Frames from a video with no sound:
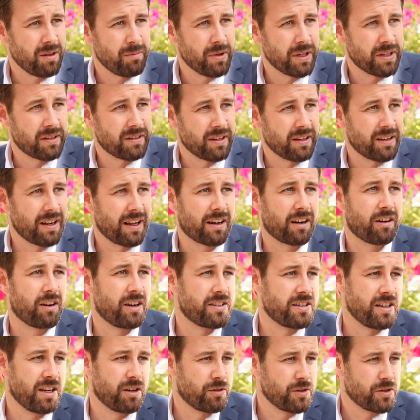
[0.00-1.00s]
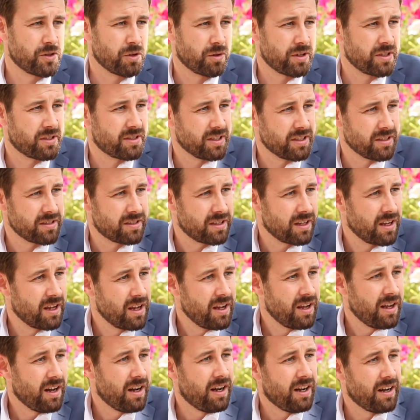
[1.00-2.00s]
But like Cartier Resources
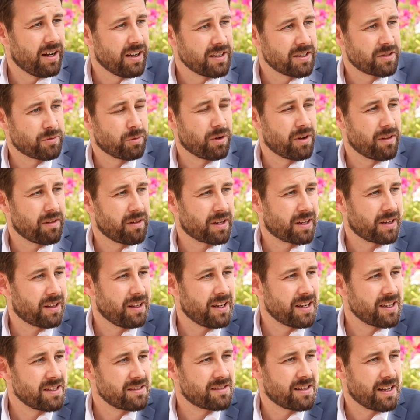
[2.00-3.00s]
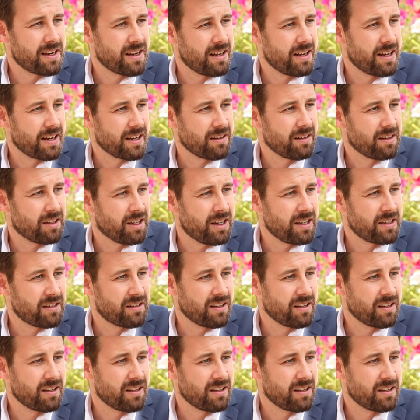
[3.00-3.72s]
is one of the clients that I like a lot.